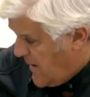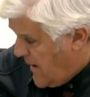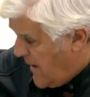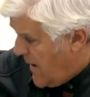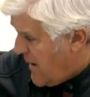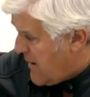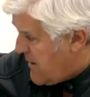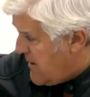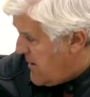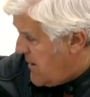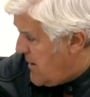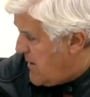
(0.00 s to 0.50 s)

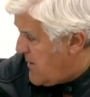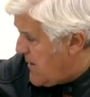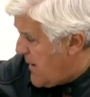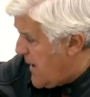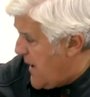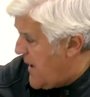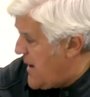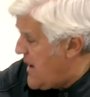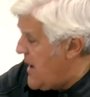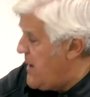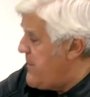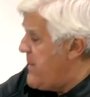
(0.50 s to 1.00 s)
Yeah, yeah, okay.
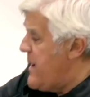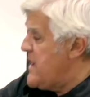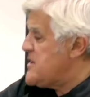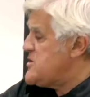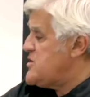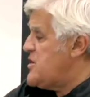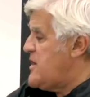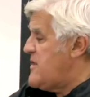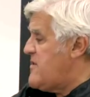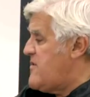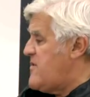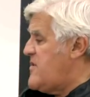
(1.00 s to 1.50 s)
And I
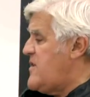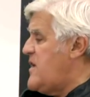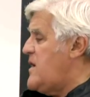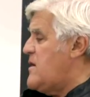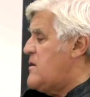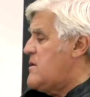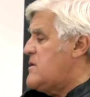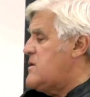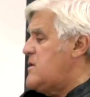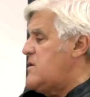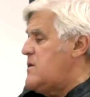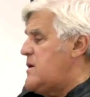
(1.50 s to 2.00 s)
imagine it's
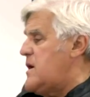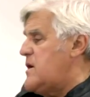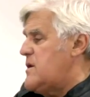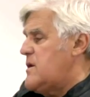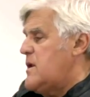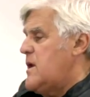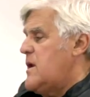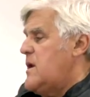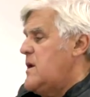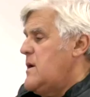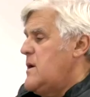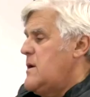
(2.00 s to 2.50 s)
sealed. You could,
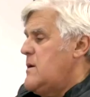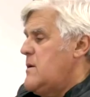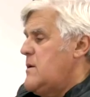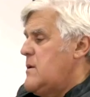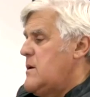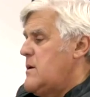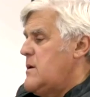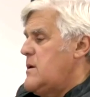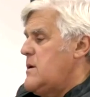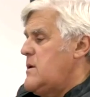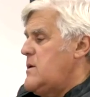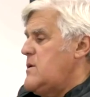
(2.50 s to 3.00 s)

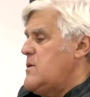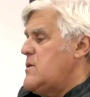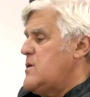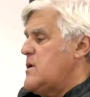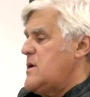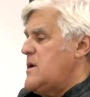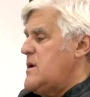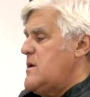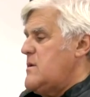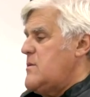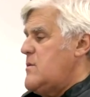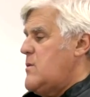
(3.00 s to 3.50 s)
you
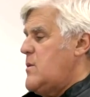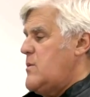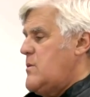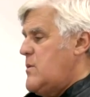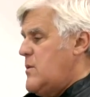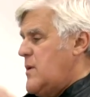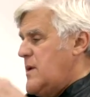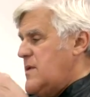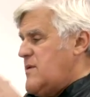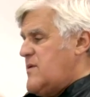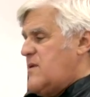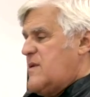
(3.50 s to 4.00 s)
could,
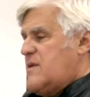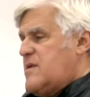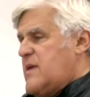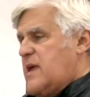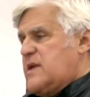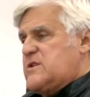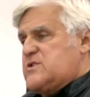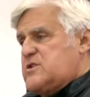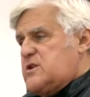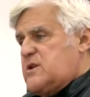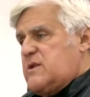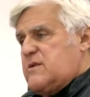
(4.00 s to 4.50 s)
once this
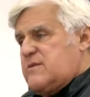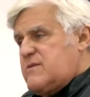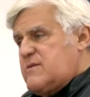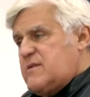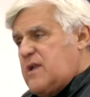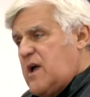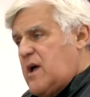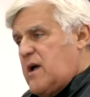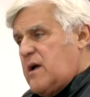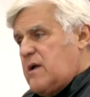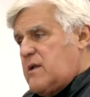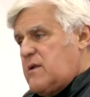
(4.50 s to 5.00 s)
engine is
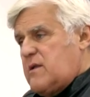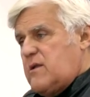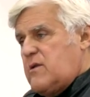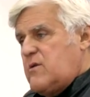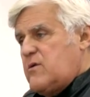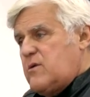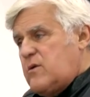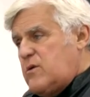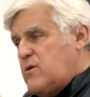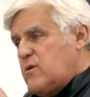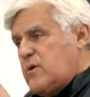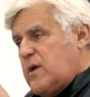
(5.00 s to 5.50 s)
done,
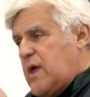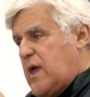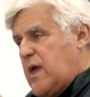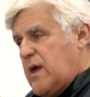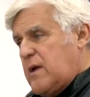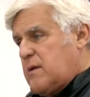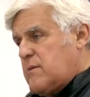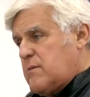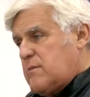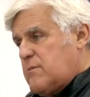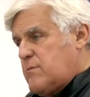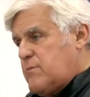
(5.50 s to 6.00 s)
you, you
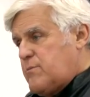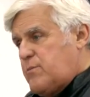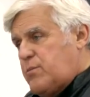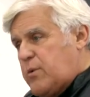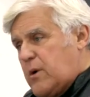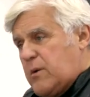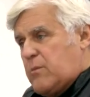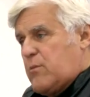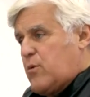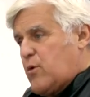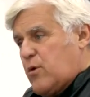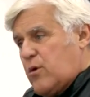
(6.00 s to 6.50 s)
can't
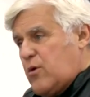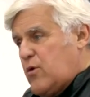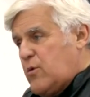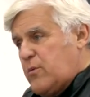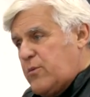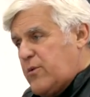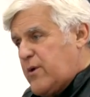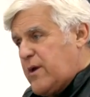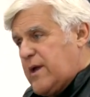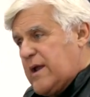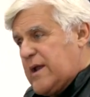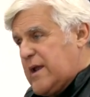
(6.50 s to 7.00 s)
put more
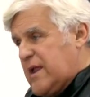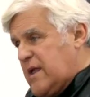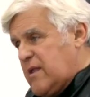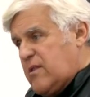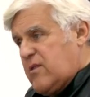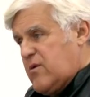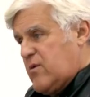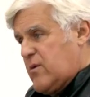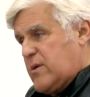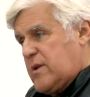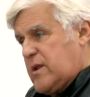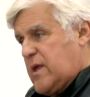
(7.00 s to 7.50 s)
lubricant
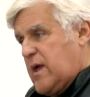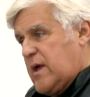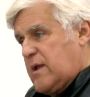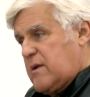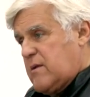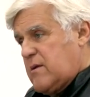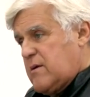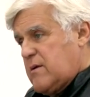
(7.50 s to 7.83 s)
into it, can you?